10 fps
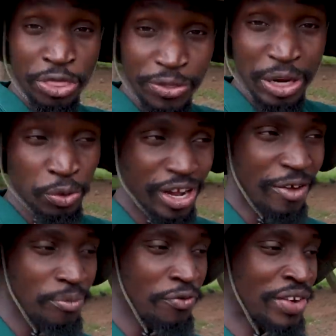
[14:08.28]
We thought that would
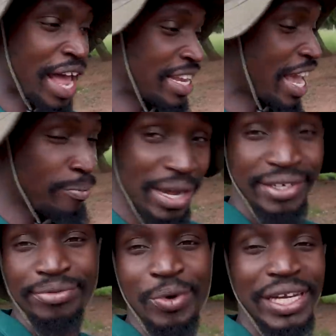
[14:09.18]
have moved earlier,
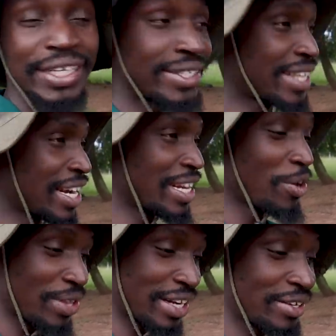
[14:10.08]
but well, it turned
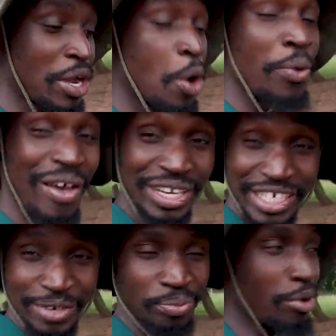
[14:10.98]
out that we
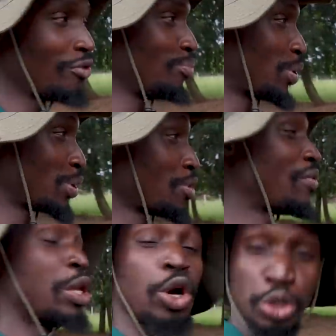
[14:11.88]
haven't yet moved because
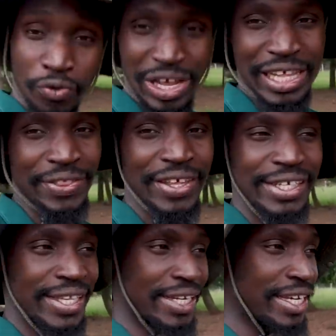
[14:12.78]
of a lot of other
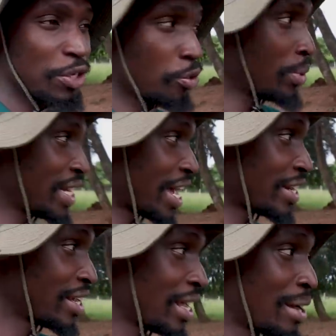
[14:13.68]
things that need to be
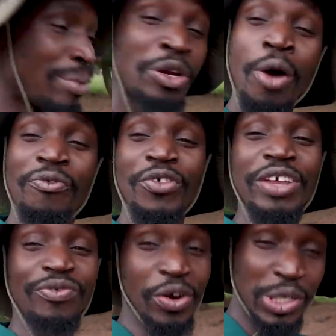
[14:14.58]
done. But
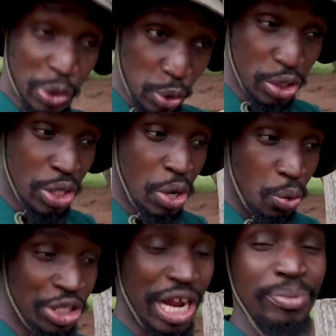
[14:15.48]
hopefully very soon,
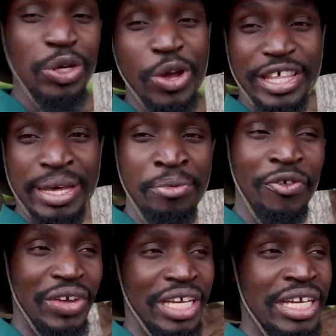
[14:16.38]
we shall be doing the
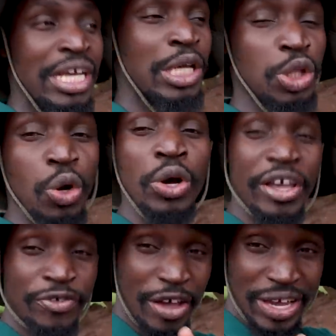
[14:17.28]
moving. So
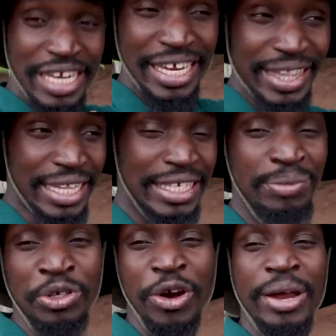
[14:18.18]
if you haven't hit that
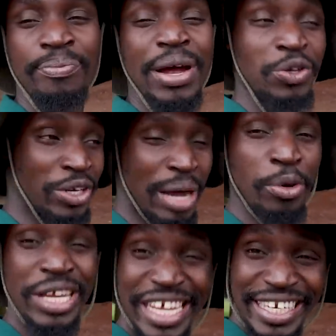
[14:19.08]
subscribe button,
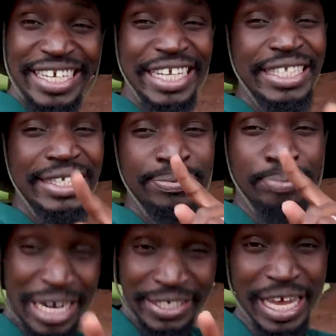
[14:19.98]
come on, hit it,
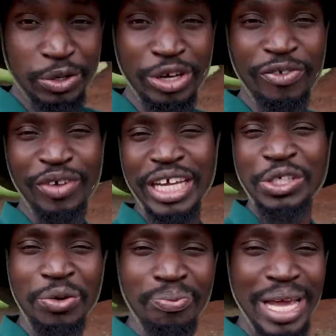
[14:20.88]
smash that
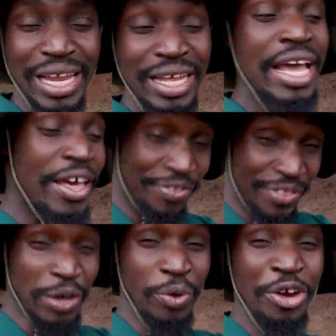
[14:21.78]
notification bell.
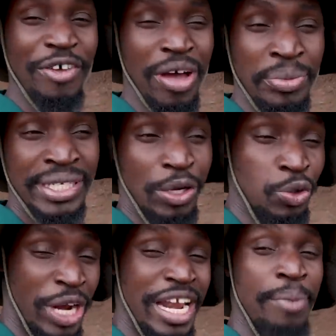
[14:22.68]
That way you never miss
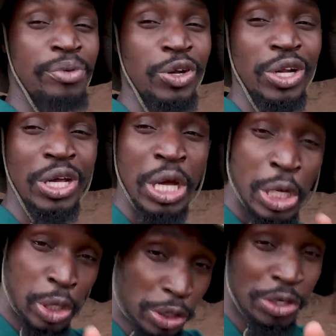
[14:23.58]
out on an upload.
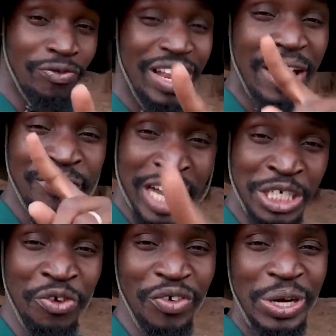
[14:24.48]
Lots of love.
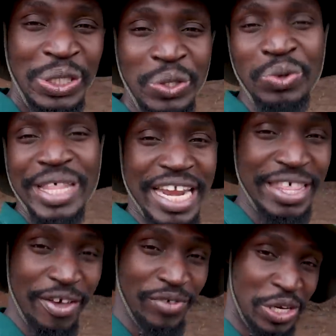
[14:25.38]
Catch you very soon with
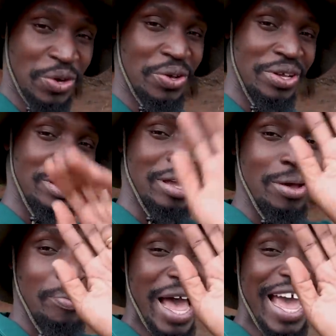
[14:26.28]
another video.
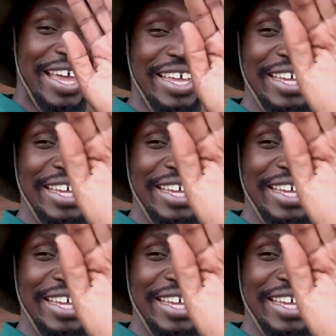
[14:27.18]
Bye.